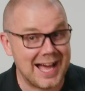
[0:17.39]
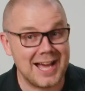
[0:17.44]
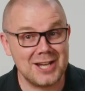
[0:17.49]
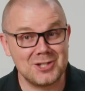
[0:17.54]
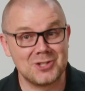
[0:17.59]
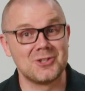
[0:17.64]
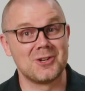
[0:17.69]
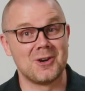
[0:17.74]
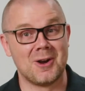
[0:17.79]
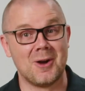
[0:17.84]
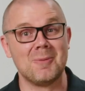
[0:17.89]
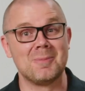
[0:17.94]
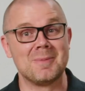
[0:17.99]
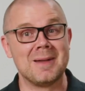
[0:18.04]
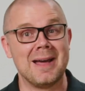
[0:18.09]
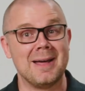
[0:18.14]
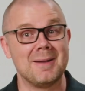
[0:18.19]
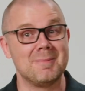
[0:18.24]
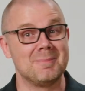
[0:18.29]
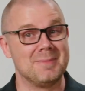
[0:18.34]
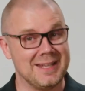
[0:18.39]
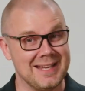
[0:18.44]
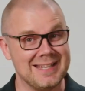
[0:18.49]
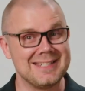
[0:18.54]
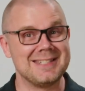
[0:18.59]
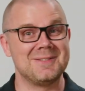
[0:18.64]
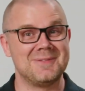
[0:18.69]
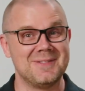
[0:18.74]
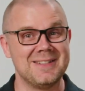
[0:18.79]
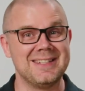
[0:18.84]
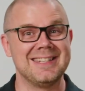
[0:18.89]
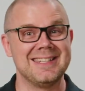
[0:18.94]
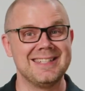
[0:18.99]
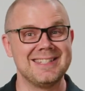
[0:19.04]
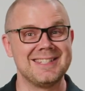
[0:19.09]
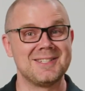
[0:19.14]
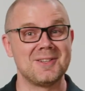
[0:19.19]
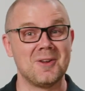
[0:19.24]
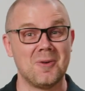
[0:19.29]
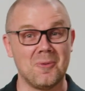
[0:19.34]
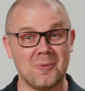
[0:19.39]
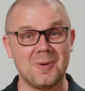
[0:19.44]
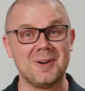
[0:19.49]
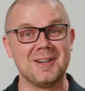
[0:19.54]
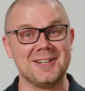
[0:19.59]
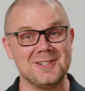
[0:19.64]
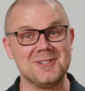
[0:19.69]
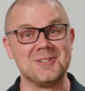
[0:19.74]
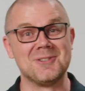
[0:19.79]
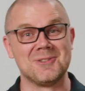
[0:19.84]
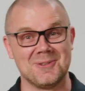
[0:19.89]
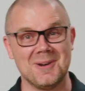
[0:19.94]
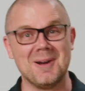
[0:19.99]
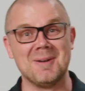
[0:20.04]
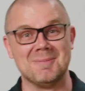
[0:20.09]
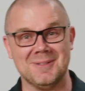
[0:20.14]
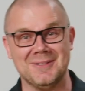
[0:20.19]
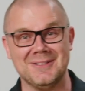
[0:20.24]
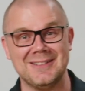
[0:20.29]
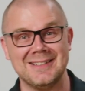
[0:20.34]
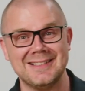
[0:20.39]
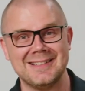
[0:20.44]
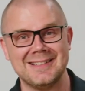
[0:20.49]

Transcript: I sure hope not, because if it is, we're in trouble.